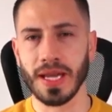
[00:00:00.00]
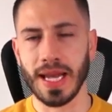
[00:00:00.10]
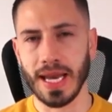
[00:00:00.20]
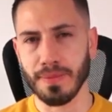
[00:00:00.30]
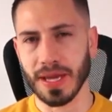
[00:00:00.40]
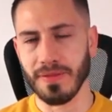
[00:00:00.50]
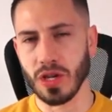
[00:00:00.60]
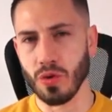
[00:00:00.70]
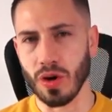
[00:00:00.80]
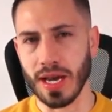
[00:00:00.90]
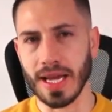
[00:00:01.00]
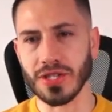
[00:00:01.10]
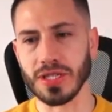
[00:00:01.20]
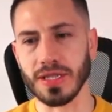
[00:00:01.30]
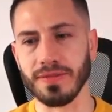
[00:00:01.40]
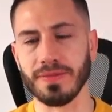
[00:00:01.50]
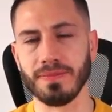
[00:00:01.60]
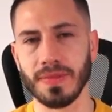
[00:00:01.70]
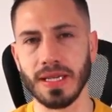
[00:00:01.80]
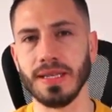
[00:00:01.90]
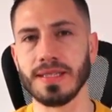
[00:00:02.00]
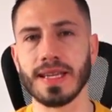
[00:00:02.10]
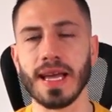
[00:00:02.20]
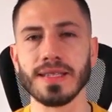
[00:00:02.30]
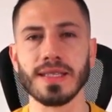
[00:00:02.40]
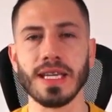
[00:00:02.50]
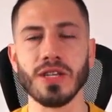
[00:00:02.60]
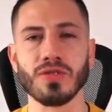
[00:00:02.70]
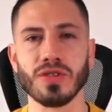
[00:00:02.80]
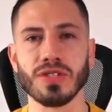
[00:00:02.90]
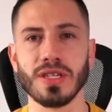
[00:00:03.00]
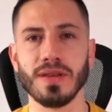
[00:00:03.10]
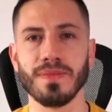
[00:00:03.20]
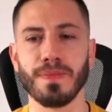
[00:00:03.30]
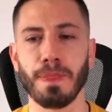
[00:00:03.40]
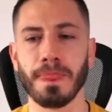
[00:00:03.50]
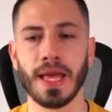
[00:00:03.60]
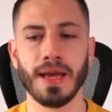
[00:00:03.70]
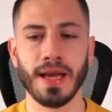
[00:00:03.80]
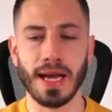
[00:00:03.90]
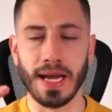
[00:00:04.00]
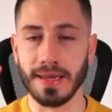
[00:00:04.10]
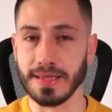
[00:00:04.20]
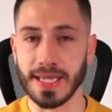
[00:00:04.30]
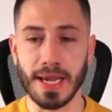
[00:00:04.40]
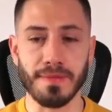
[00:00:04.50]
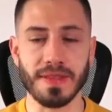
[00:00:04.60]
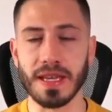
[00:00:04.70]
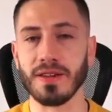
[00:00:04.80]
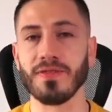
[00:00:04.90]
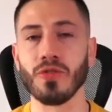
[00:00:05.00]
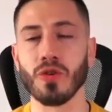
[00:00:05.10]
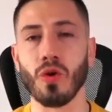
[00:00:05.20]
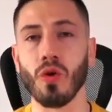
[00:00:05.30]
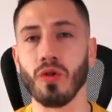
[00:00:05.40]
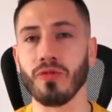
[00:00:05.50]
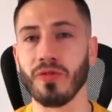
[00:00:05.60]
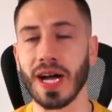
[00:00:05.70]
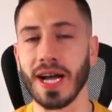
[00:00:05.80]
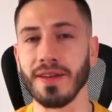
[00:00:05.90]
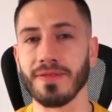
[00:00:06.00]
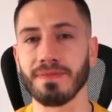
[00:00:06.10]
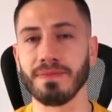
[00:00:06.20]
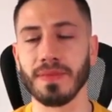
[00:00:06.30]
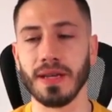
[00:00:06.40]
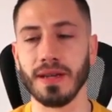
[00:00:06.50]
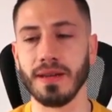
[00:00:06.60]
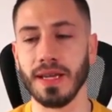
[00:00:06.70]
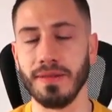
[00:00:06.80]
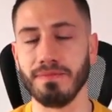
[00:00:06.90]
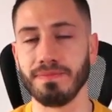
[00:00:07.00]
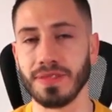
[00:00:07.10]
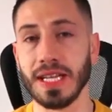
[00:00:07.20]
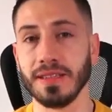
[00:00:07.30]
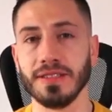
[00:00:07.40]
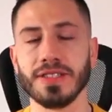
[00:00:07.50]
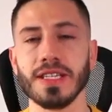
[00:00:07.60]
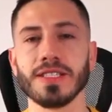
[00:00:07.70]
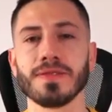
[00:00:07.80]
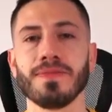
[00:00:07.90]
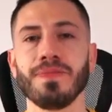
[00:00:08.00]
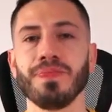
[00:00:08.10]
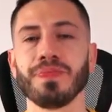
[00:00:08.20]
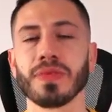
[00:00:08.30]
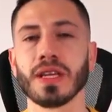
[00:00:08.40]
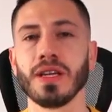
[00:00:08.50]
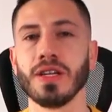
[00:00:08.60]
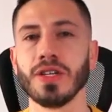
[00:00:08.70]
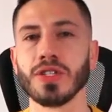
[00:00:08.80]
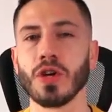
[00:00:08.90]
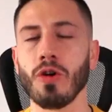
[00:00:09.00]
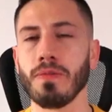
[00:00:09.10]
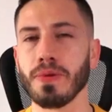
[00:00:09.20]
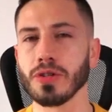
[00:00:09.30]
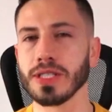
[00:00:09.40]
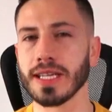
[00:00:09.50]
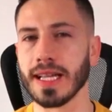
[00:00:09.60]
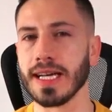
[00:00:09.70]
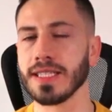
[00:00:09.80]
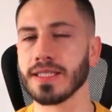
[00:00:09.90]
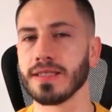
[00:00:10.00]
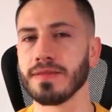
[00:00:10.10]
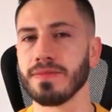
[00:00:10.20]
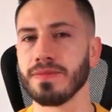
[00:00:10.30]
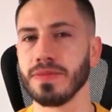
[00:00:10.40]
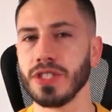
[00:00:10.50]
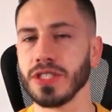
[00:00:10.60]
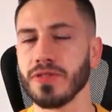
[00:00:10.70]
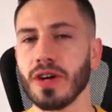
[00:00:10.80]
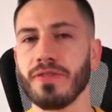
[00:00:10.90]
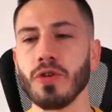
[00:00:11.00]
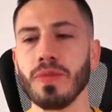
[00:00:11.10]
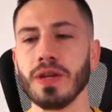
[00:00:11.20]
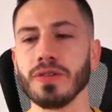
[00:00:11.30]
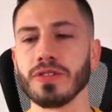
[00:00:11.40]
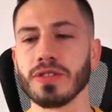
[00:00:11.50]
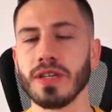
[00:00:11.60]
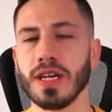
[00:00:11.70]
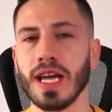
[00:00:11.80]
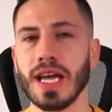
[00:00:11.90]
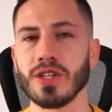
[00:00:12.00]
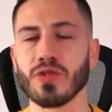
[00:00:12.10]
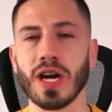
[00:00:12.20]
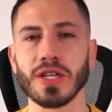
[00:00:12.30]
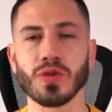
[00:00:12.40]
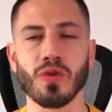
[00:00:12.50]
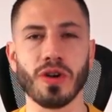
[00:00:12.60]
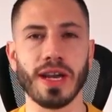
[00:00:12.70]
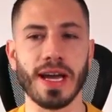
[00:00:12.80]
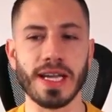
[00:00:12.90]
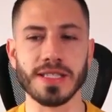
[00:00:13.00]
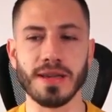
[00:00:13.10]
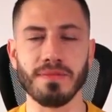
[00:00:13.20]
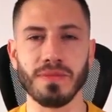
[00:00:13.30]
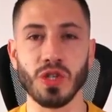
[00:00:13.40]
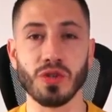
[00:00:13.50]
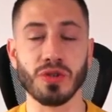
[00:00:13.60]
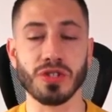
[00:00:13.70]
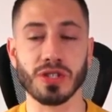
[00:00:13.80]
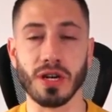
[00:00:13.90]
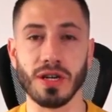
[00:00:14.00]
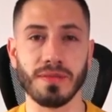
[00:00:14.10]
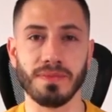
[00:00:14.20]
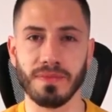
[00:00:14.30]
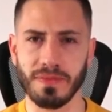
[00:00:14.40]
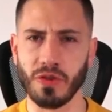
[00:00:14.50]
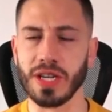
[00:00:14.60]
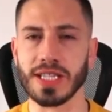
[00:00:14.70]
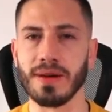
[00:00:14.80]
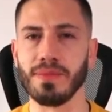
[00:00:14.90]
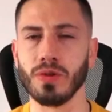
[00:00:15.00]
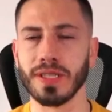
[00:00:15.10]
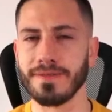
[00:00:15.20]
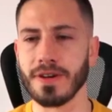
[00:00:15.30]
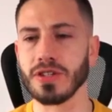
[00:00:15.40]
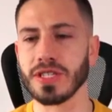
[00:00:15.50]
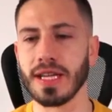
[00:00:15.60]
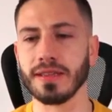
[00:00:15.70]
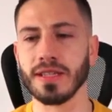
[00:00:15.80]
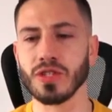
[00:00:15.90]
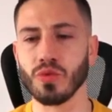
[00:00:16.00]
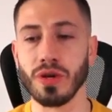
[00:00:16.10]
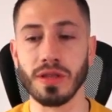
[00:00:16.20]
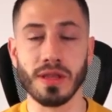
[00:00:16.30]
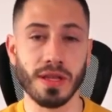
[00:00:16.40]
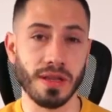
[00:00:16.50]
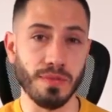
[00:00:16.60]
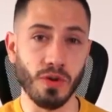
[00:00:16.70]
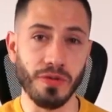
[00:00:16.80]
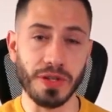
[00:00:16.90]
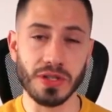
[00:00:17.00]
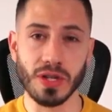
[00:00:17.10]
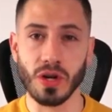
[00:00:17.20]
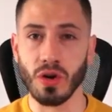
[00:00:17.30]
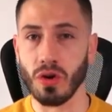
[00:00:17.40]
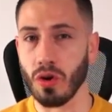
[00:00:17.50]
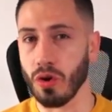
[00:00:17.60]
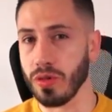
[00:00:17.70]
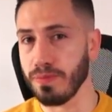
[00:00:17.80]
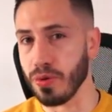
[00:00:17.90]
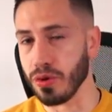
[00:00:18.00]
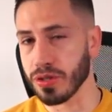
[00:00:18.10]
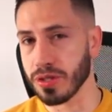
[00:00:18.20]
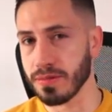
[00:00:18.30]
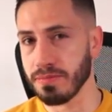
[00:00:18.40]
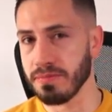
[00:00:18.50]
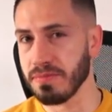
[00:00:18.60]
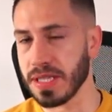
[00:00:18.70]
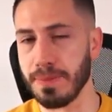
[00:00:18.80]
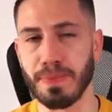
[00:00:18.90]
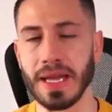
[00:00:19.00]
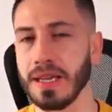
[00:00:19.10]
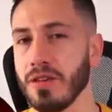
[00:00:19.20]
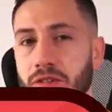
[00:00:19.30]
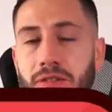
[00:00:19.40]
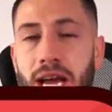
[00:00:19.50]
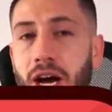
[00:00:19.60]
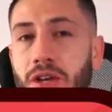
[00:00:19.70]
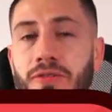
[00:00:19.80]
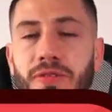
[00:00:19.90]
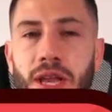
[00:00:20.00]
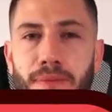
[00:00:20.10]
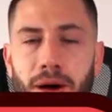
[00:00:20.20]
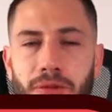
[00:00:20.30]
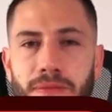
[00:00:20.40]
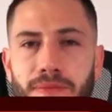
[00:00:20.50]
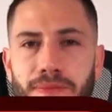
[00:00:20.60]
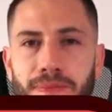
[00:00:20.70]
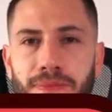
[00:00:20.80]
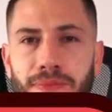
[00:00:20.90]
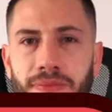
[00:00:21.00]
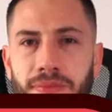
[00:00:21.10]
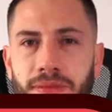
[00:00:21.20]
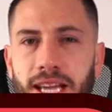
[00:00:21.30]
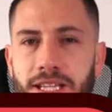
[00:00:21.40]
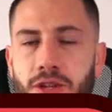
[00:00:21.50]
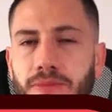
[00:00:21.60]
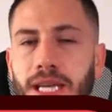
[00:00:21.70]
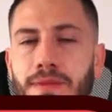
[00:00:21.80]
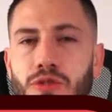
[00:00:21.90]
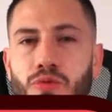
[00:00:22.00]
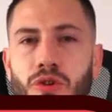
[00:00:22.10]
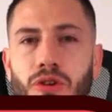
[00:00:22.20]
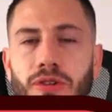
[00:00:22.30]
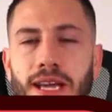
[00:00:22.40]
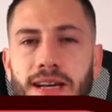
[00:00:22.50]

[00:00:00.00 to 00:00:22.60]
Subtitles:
and I'm giving you an adjective, in this case, interesting. And the same thing for all 5 sentences. So pause the class just for a few minutes and try to organize them. You could start, for example, the first sentence with the movies or the books, depending on how you feel about them. Take some time to work on the